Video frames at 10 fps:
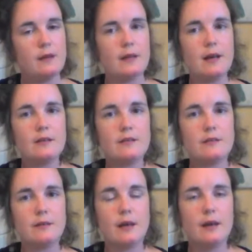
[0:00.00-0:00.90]

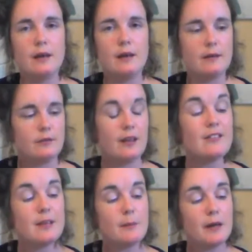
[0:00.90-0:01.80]
That's
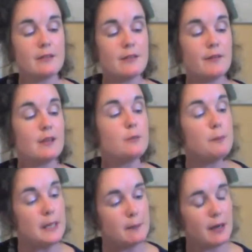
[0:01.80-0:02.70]
E minor 7. That's
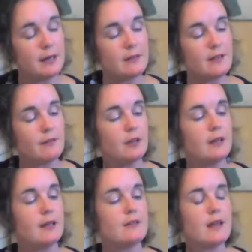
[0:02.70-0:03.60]
B minor
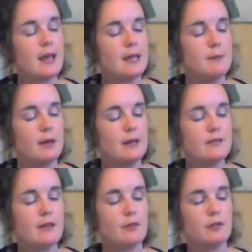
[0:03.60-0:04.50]
7. That's A minor
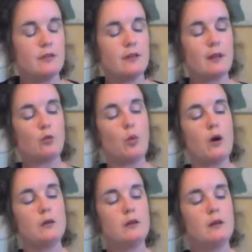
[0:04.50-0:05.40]
7. So that's
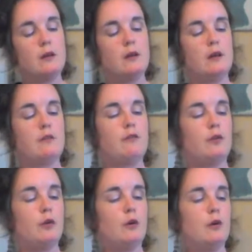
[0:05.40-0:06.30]
1,
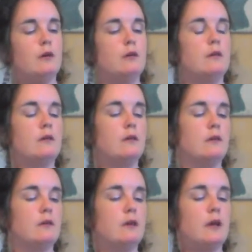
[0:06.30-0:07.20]
4.
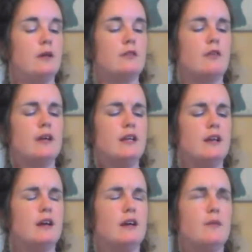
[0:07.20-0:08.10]
Sorry.
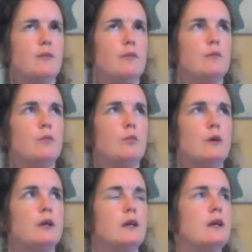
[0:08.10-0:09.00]

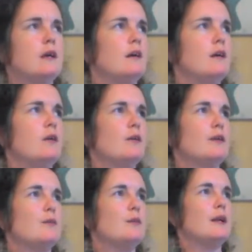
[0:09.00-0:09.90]
Hold
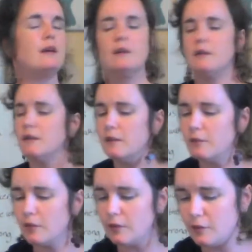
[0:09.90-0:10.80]
on a minute.
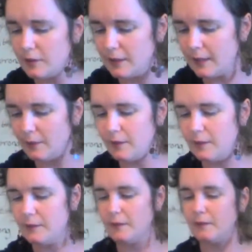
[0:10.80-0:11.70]
I've got this written down.
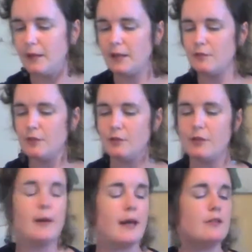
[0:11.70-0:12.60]
Getting confused.
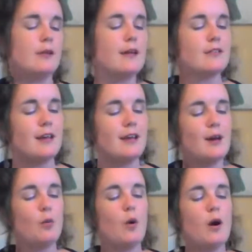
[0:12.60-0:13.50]
Oh yeah. So that's
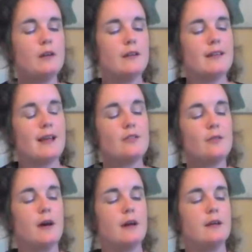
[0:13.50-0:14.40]
1. That's
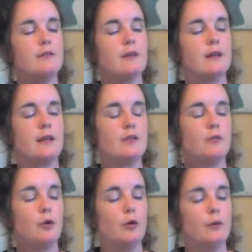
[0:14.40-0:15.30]
5, and that's
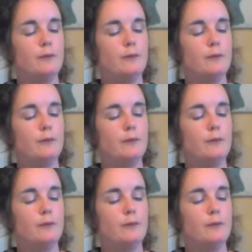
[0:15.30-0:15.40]
4.